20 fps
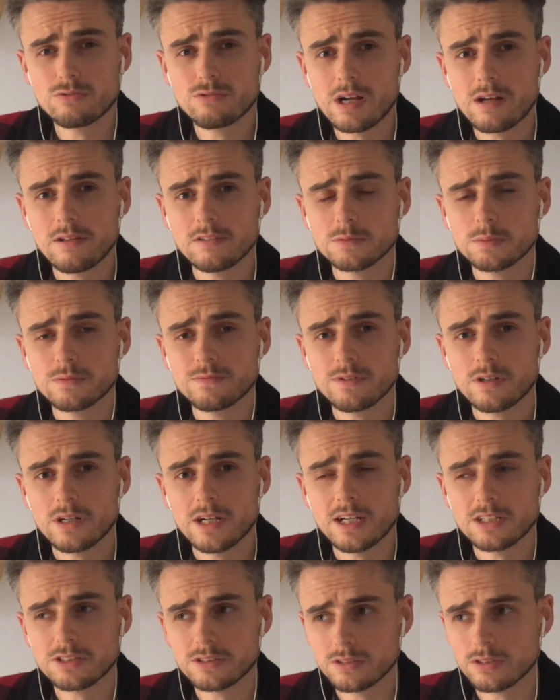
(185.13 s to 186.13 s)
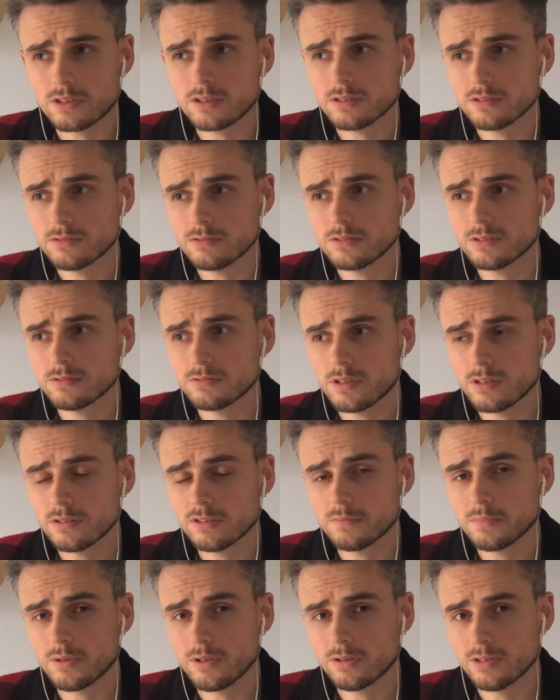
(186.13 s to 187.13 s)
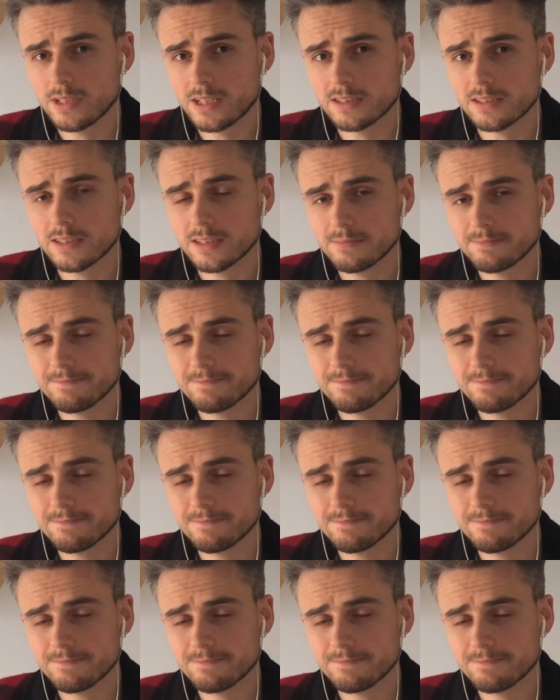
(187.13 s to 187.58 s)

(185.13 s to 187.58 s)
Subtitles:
rounds before I actually got the role of Paul Langley.